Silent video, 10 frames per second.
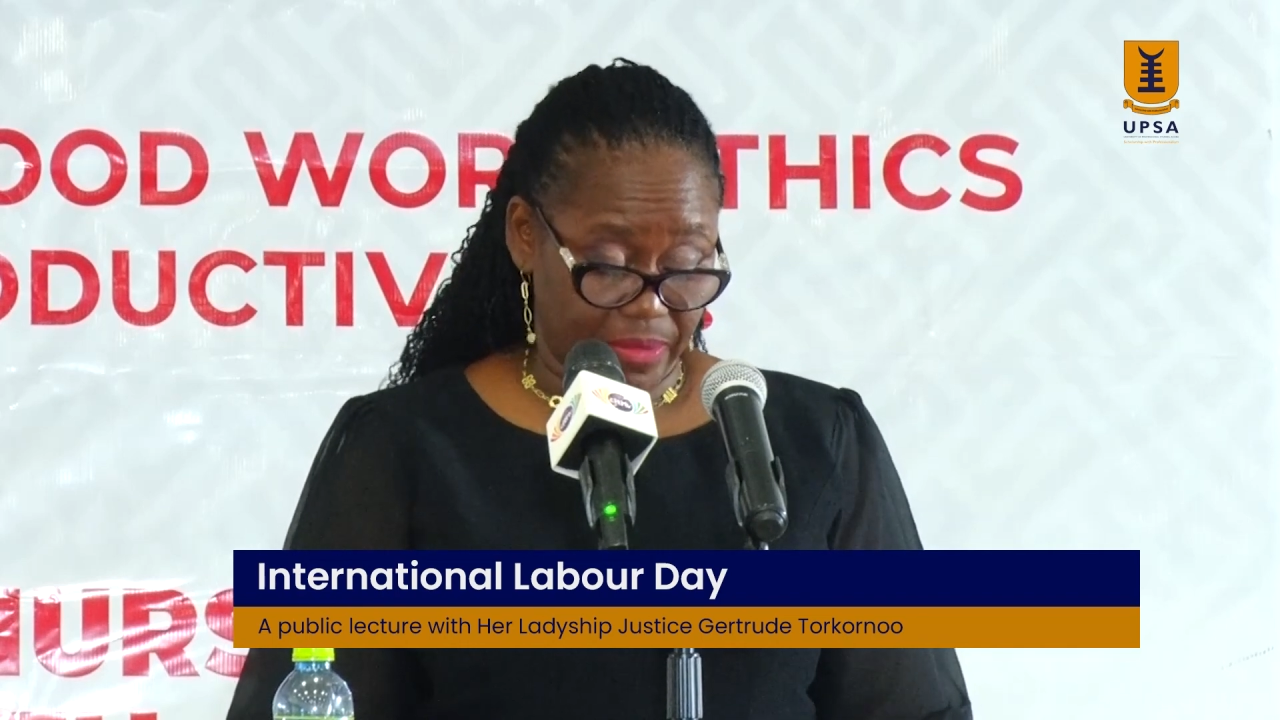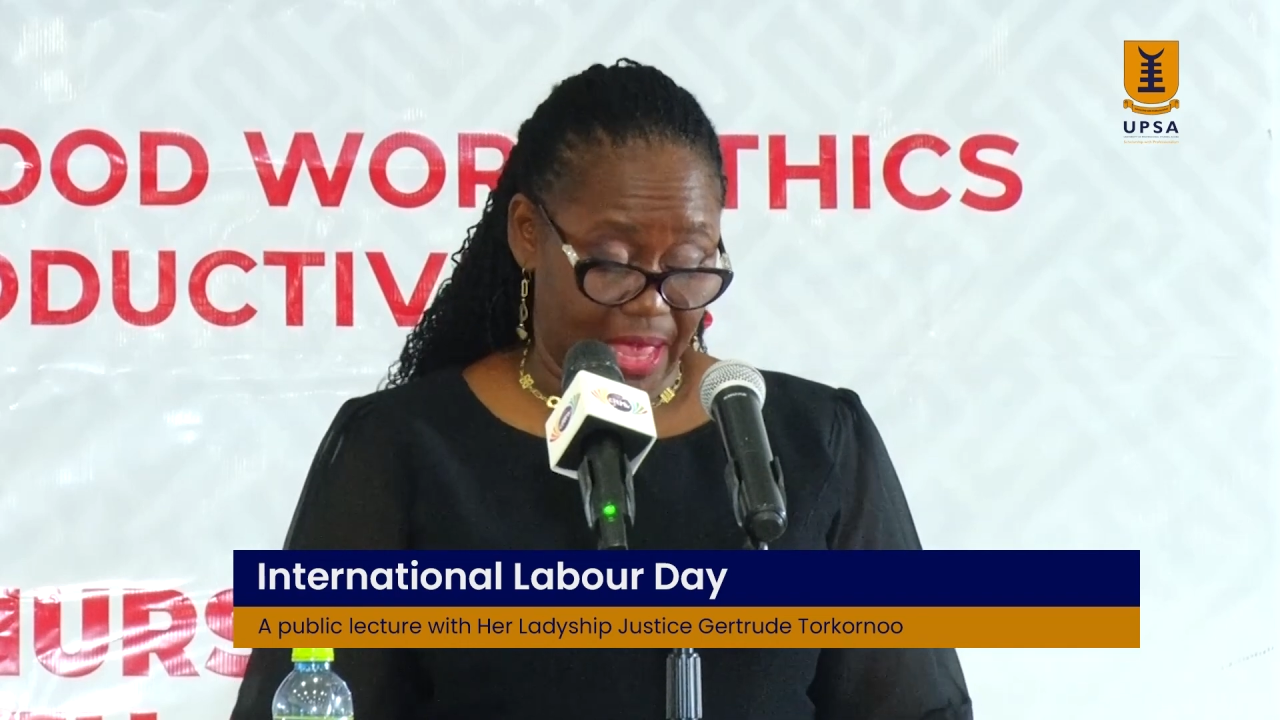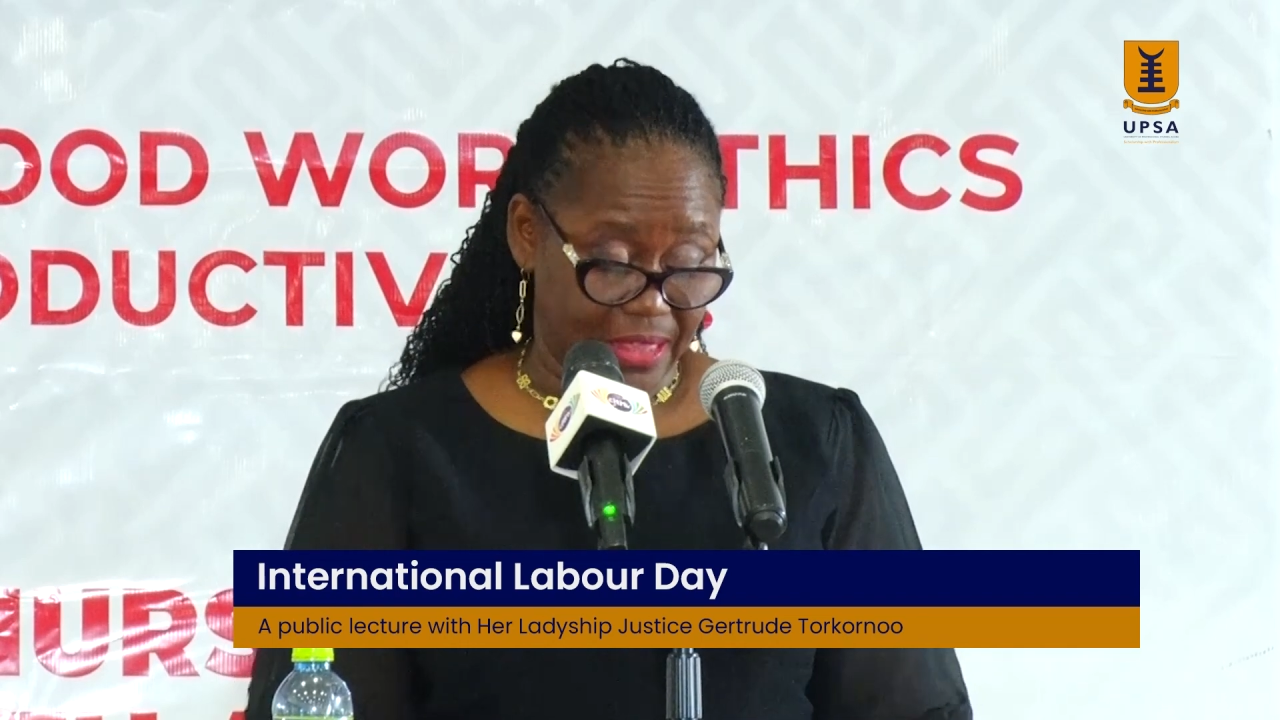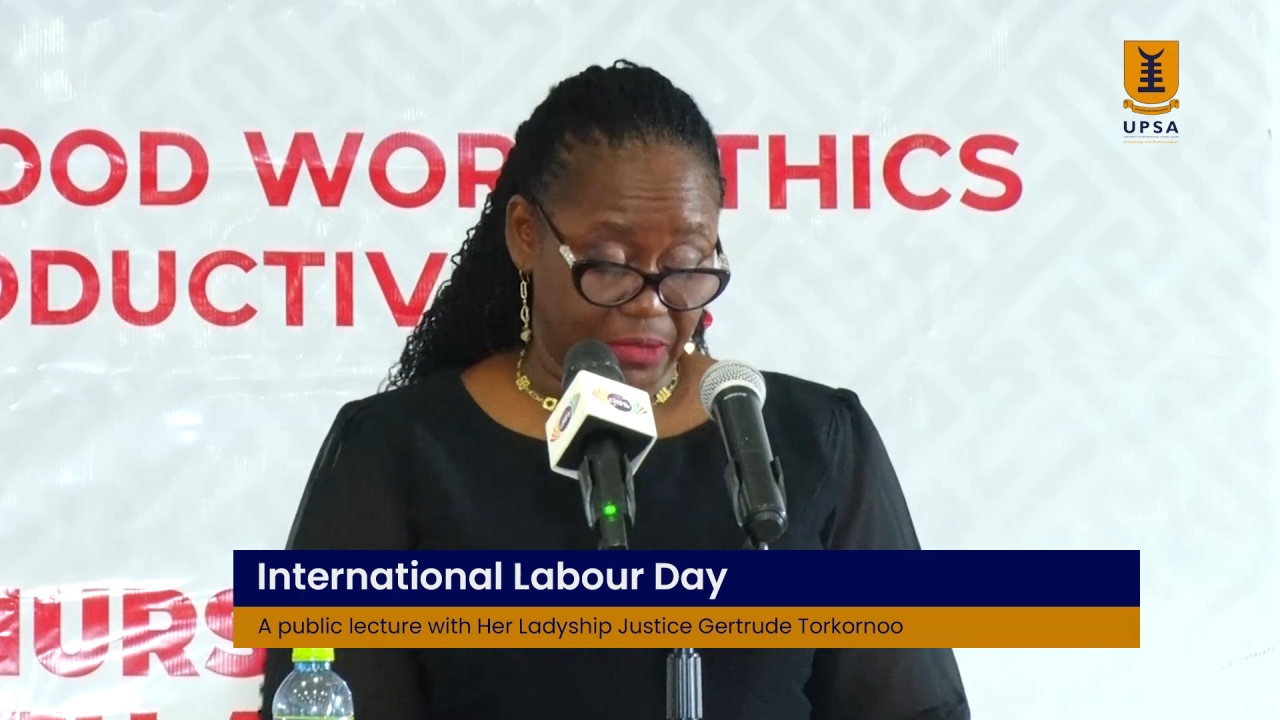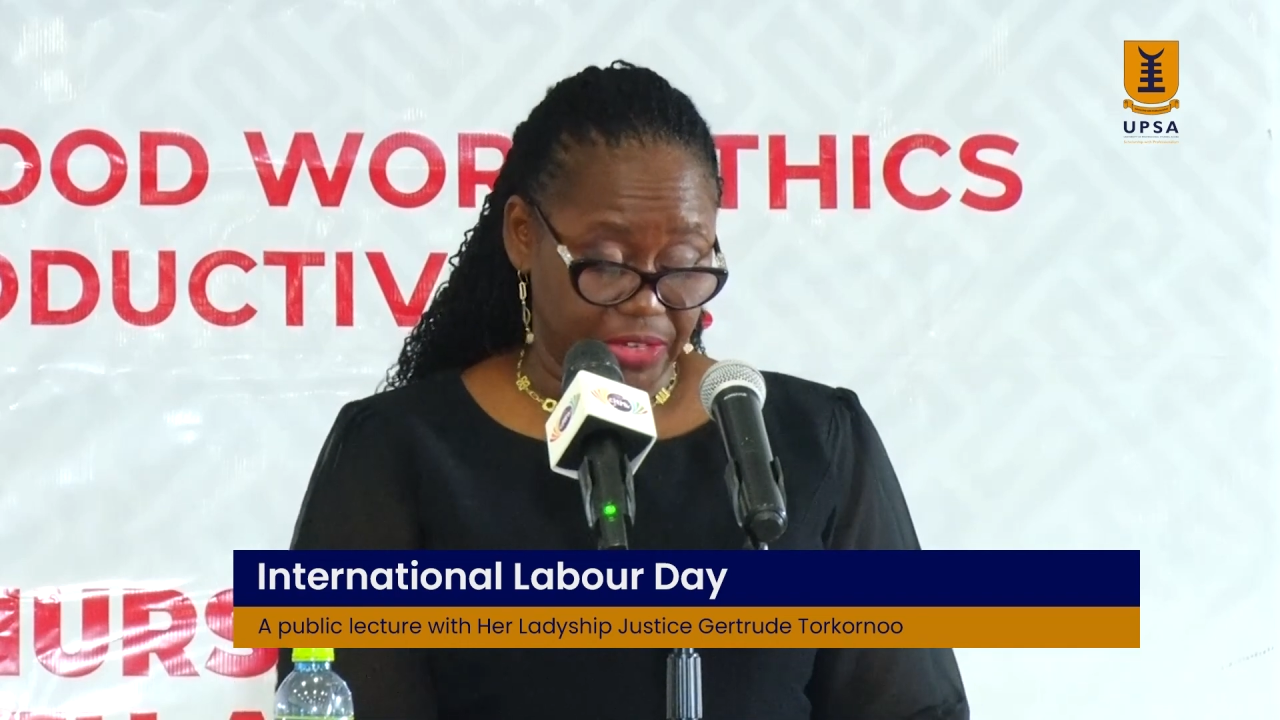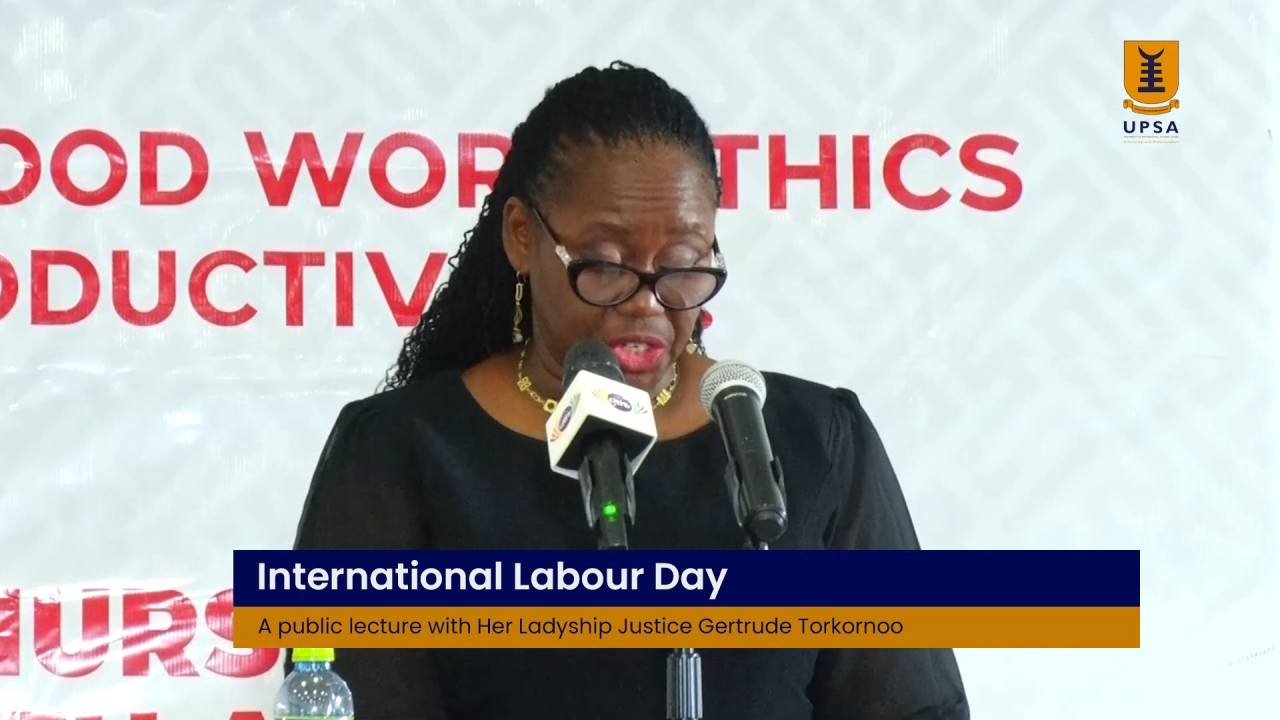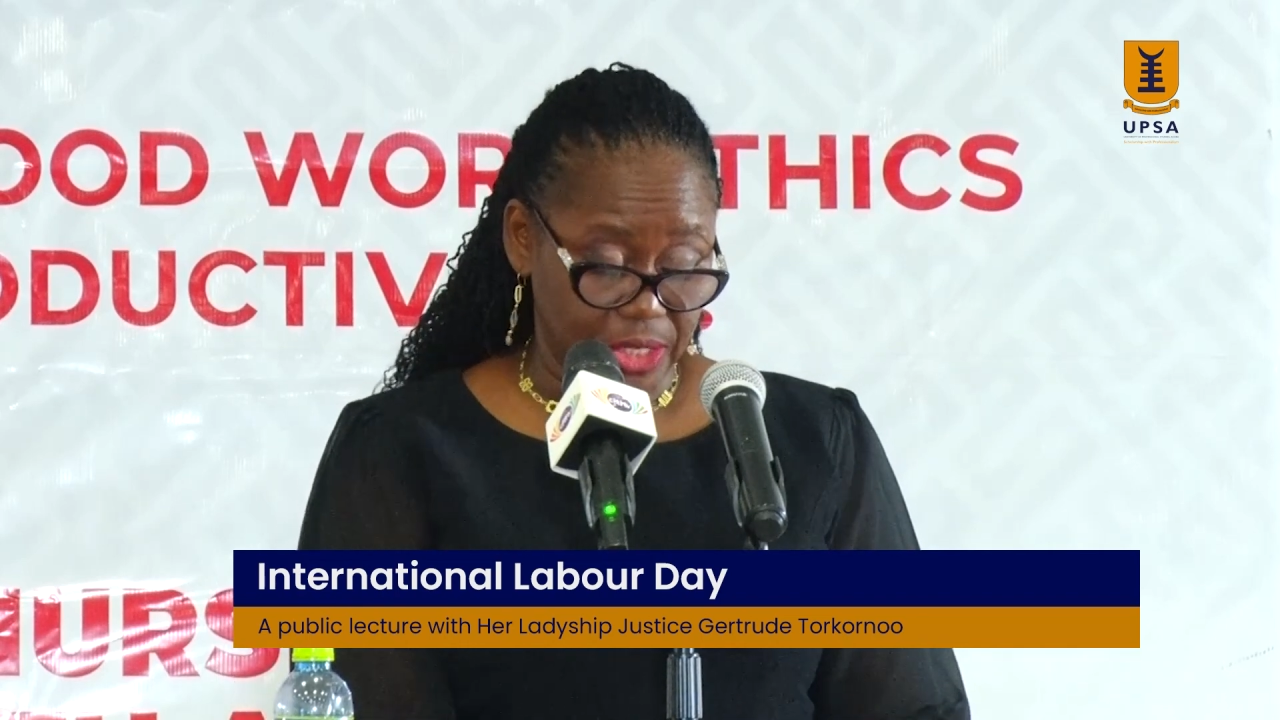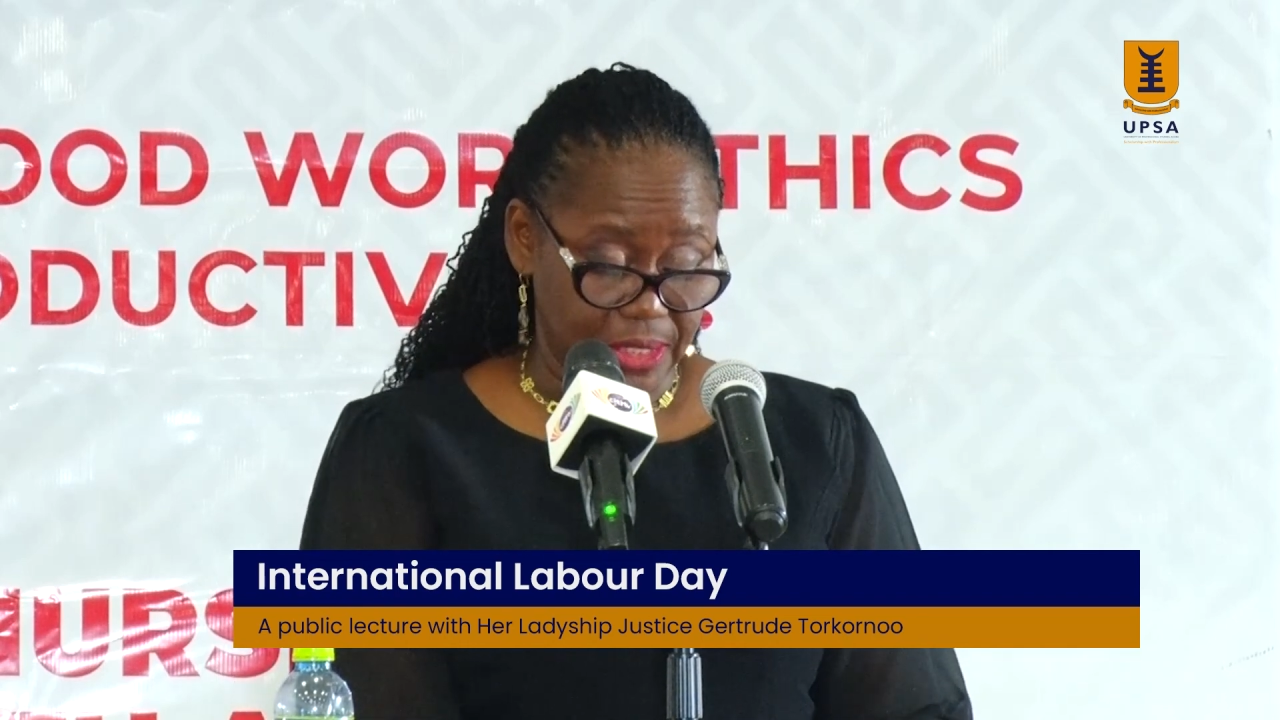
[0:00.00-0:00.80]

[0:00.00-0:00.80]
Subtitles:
at the vision